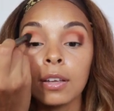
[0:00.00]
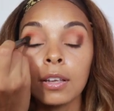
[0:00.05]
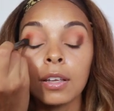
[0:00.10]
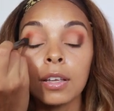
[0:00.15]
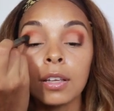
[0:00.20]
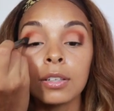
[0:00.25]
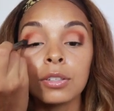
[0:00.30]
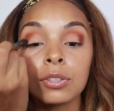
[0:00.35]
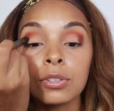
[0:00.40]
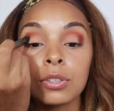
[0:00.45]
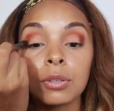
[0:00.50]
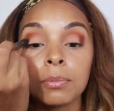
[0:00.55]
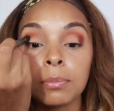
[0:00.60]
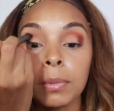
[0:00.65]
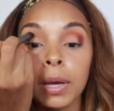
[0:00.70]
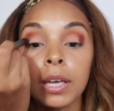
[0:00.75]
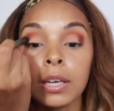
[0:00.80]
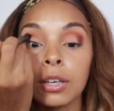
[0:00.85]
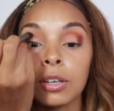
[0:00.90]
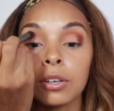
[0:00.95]
into
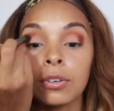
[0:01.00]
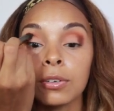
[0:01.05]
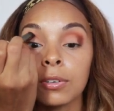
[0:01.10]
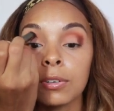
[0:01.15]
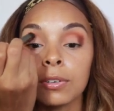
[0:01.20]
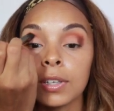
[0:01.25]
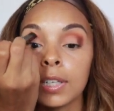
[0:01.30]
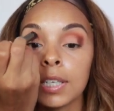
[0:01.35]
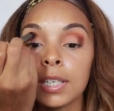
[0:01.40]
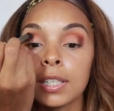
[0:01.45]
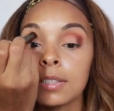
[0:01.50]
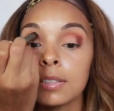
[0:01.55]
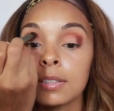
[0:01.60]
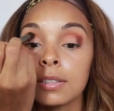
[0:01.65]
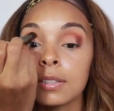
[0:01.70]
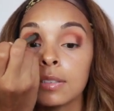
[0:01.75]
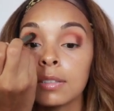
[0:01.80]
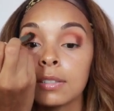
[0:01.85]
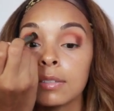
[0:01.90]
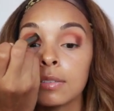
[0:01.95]
my
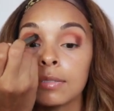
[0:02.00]
crease.